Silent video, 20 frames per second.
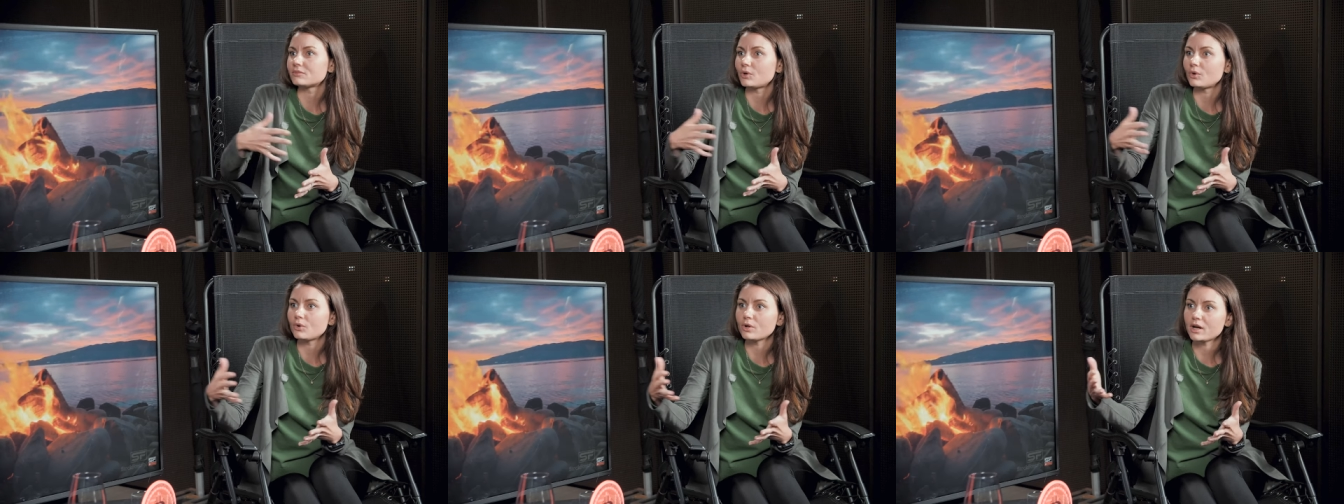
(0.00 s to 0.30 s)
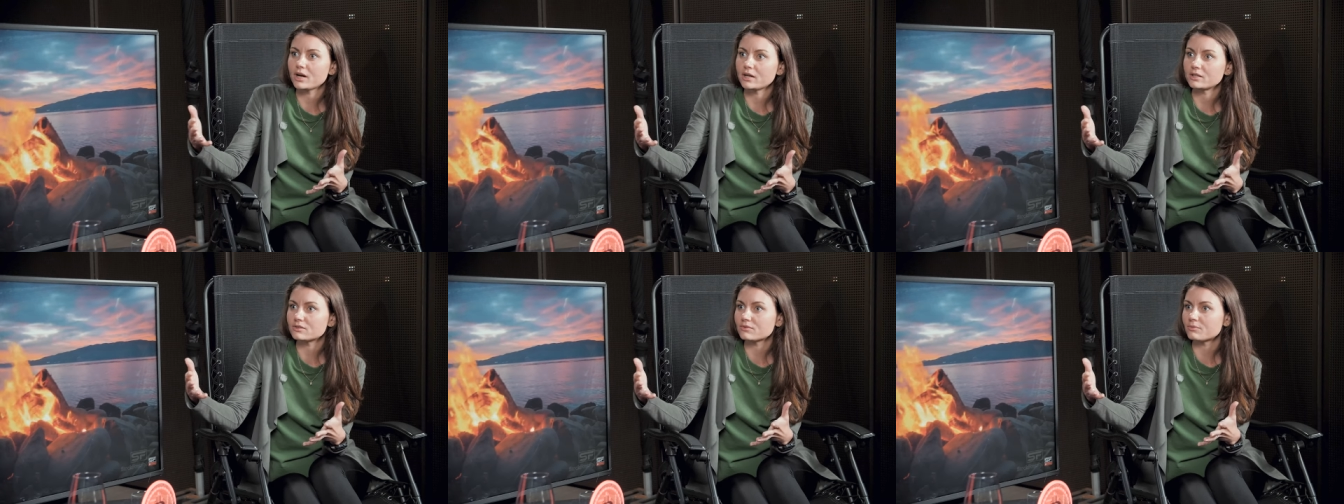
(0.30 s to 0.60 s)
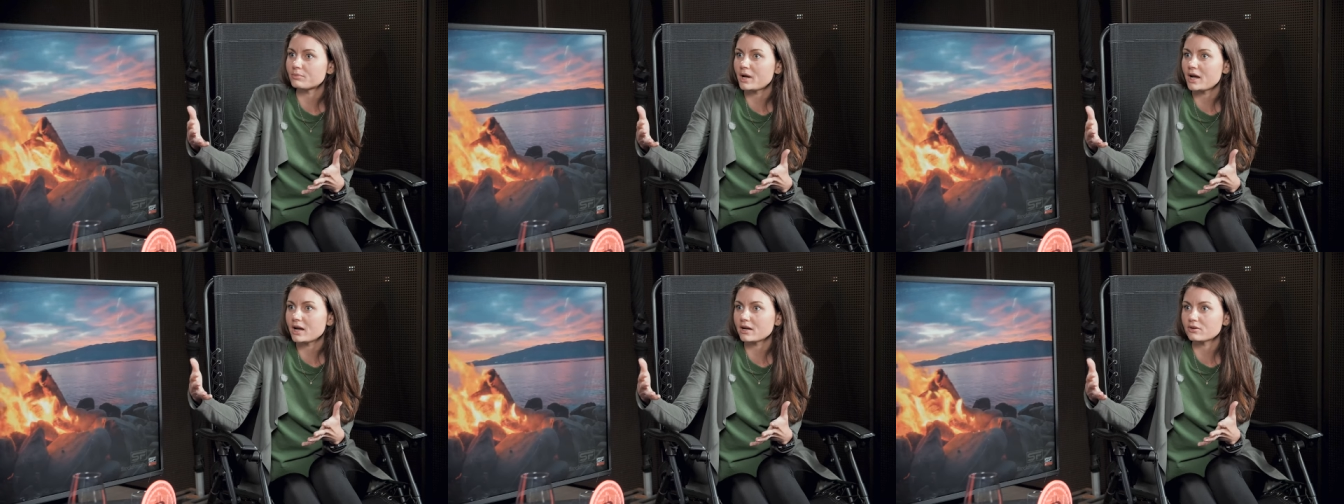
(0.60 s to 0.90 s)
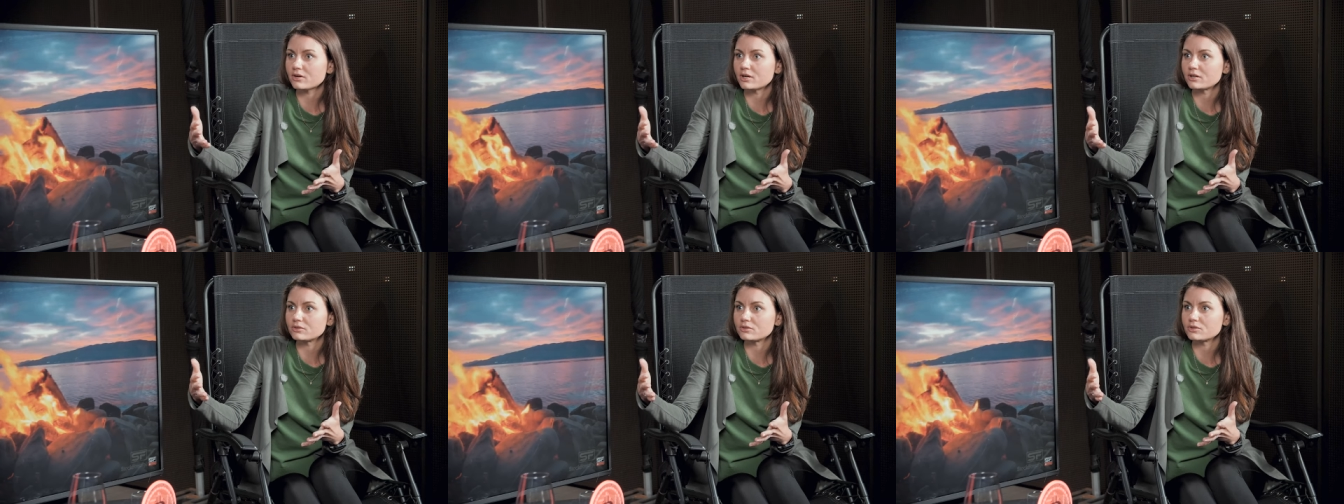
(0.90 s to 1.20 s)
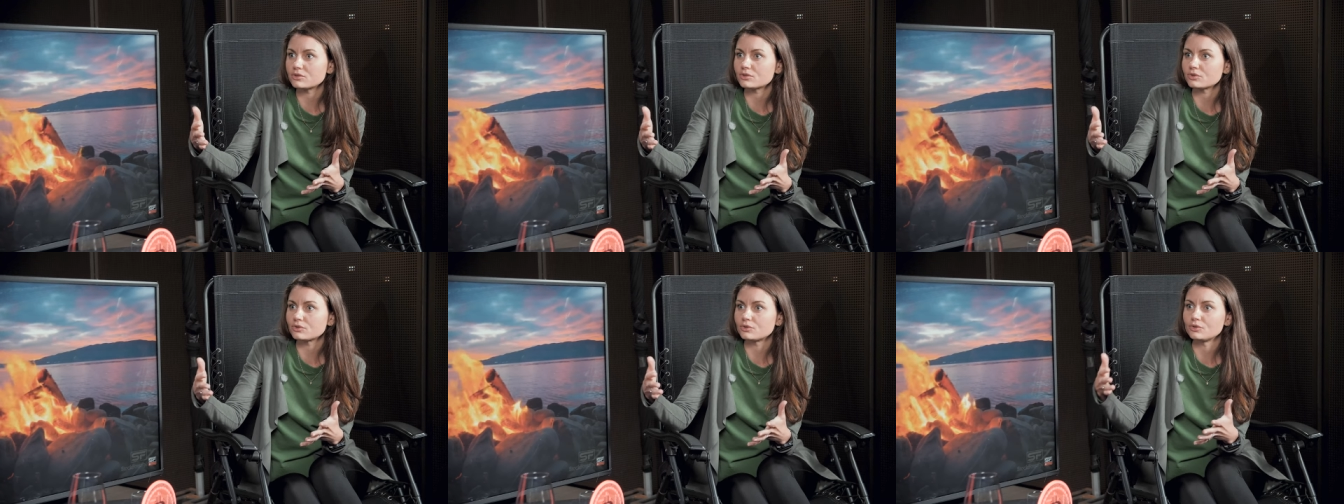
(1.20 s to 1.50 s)
all kinds of
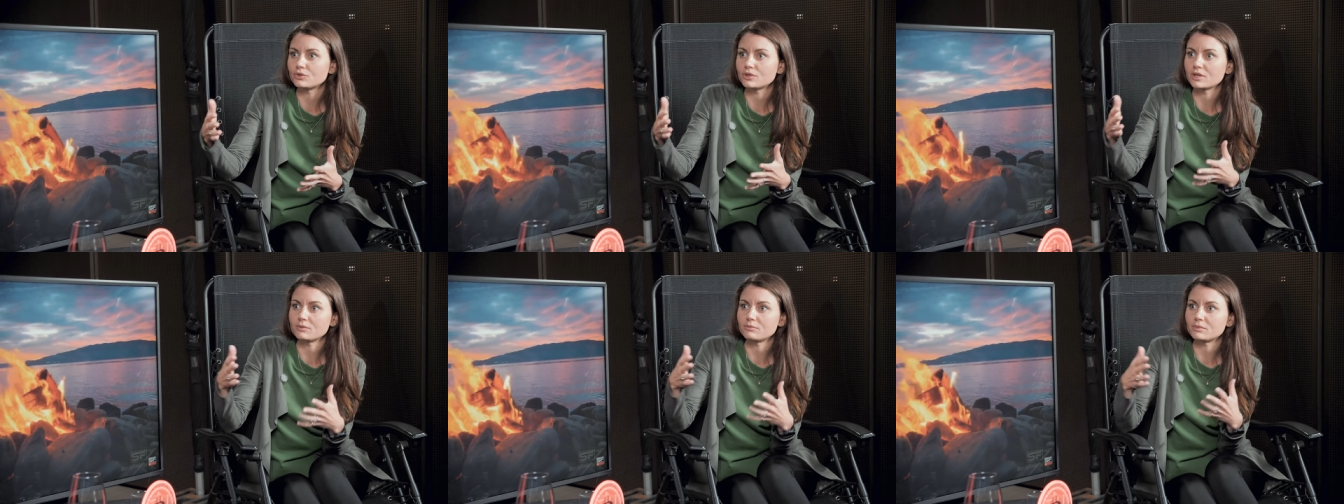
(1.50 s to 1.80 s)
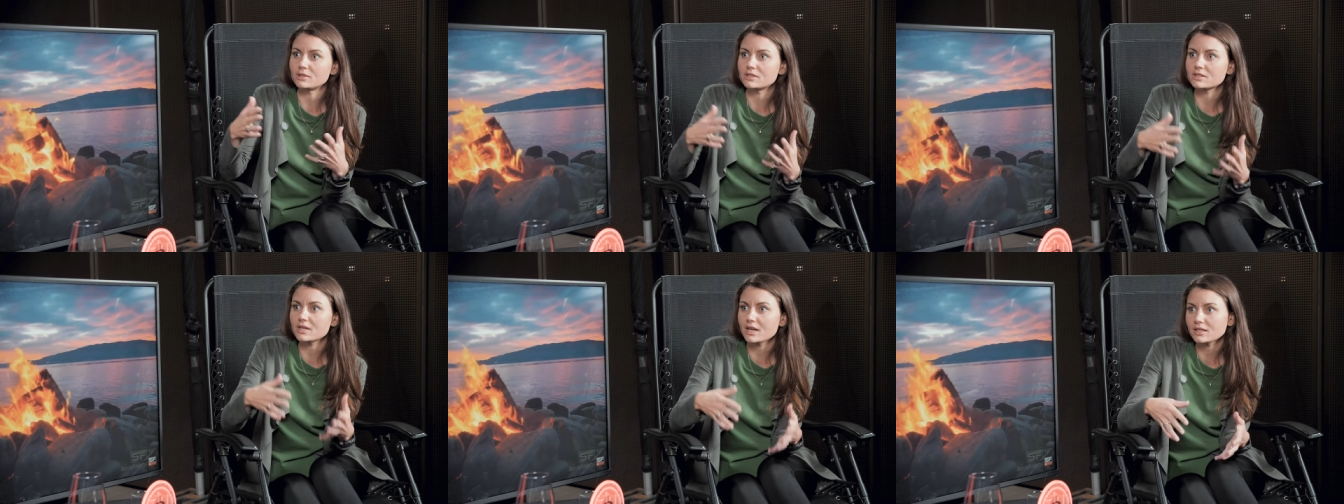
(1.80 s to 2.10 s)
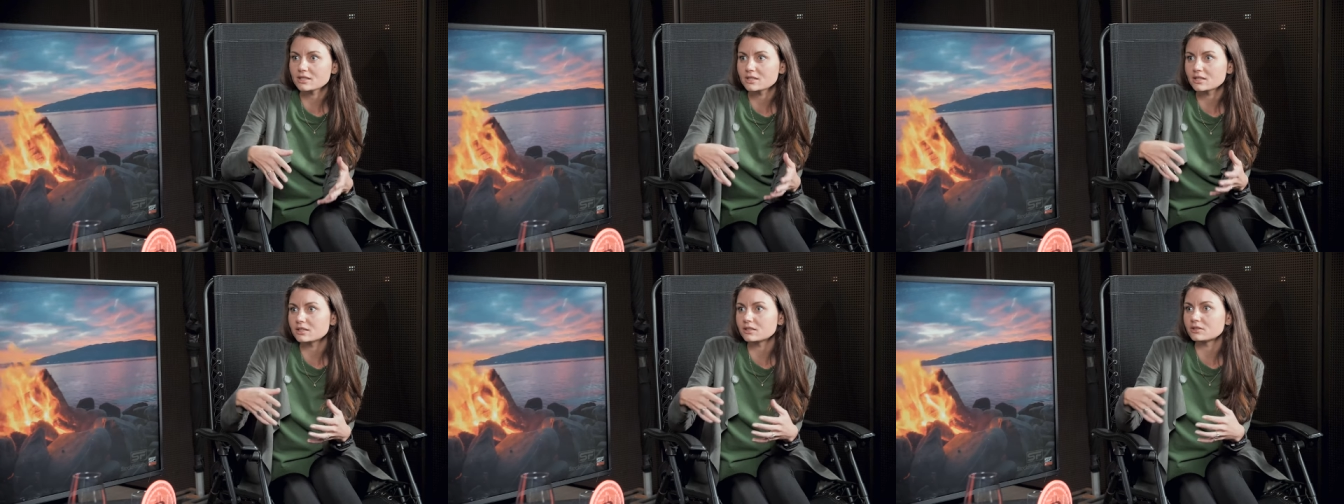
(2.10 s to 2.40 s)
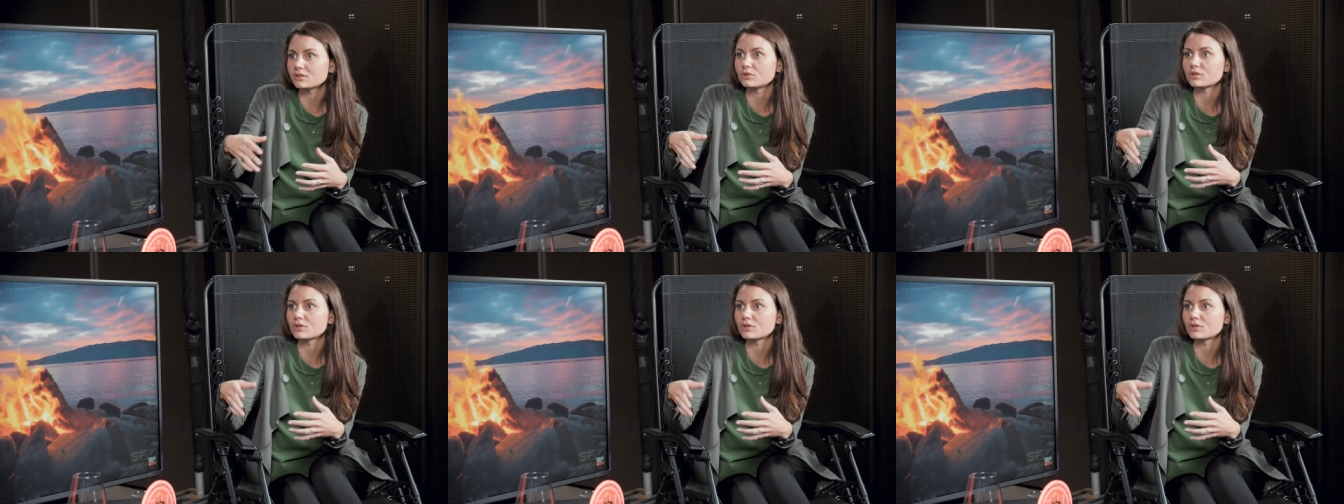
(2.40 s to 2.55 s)
backgrounds. So you can be technical,